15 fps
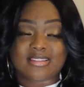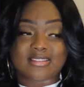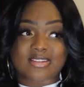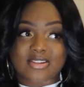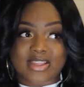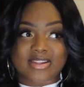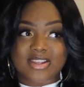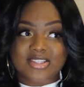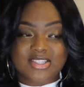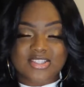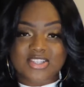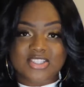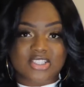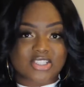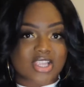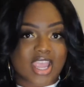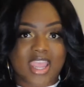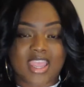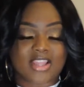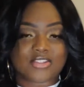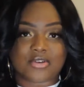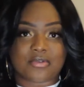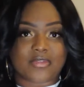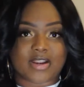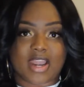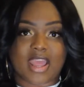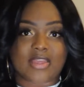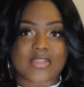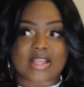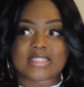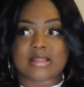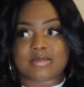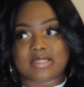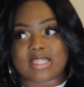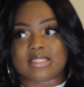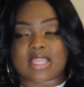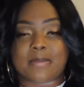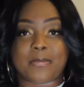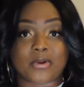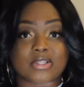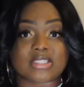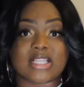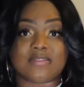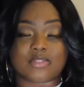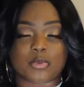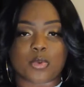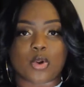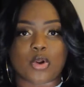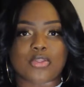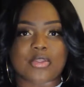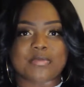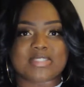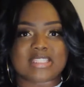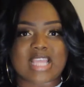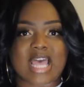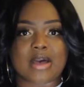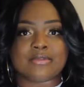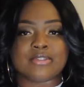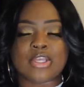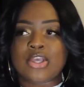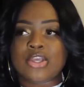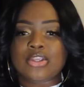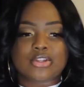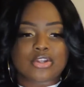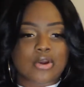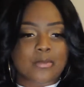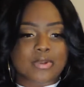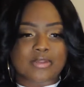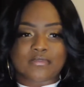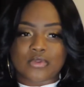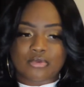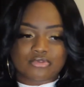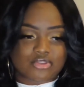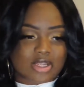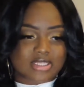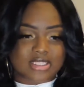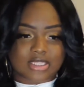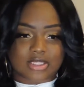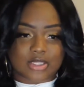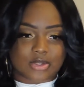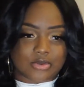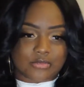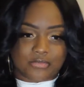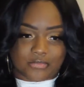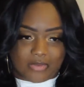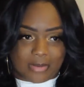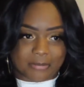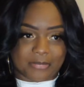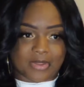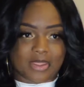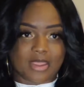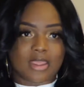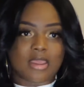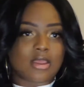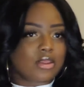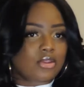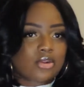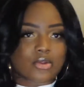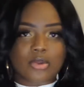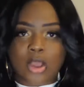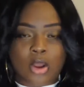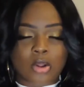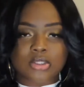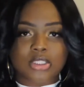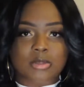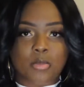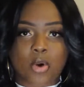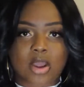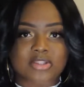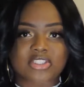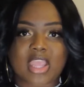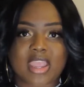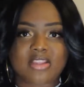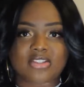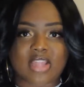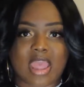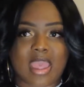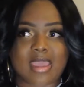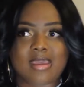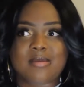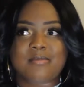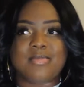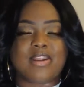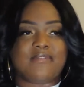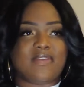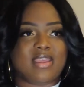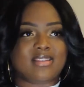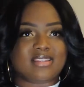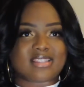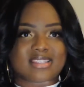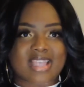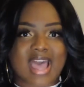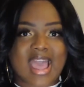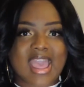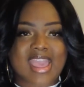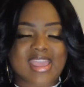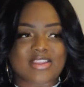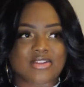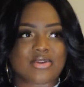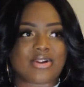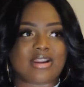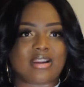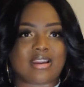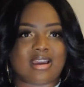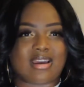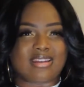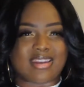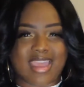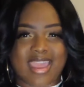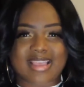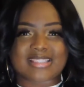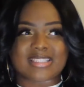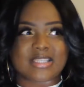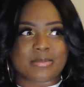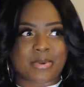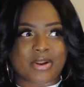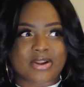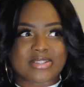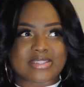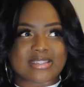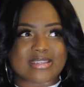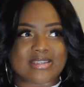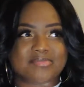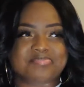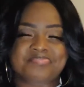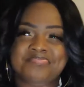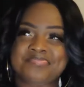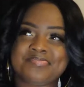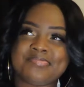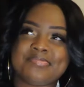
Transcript: you know, that doesn't just change overnight. That's something that they personally have to work on themselves. You know, but if you dress a little frumpy, you know, you can go to the mall and change that. But if inside you're a nasty person,